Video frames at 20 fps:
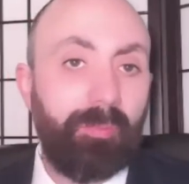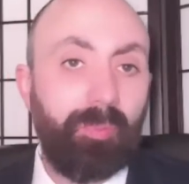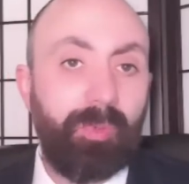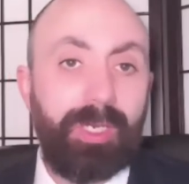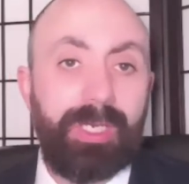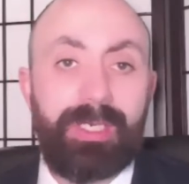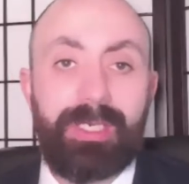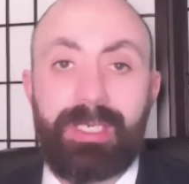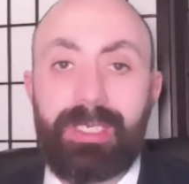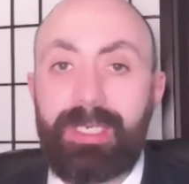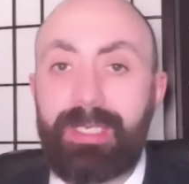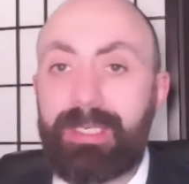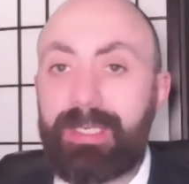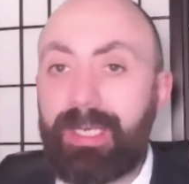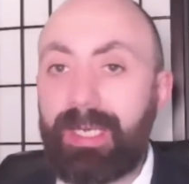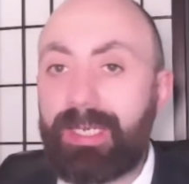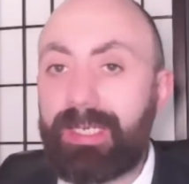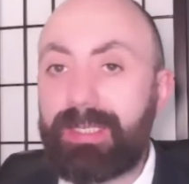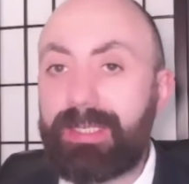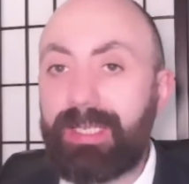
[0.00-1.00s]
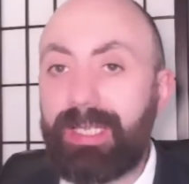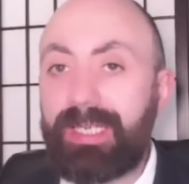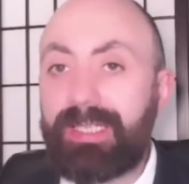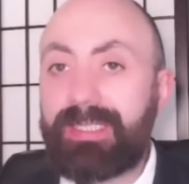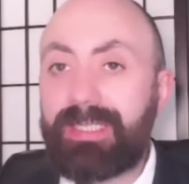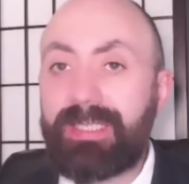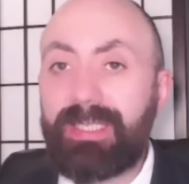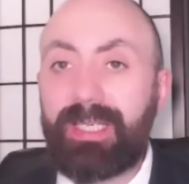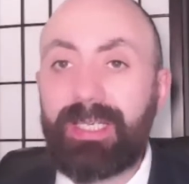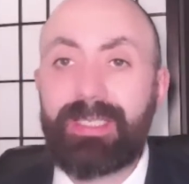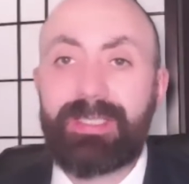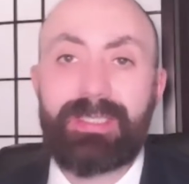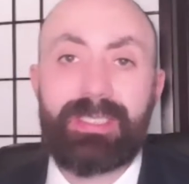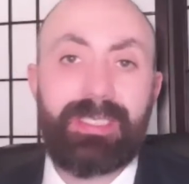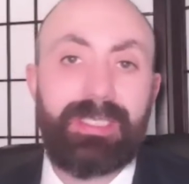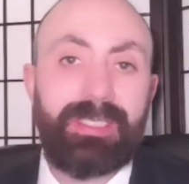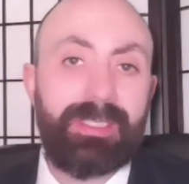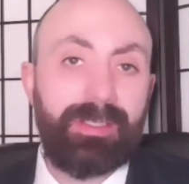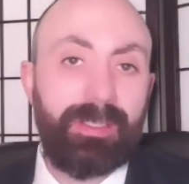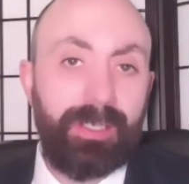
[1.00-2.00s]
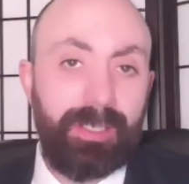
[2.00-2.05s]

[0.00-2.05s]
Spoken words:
in the later 90s,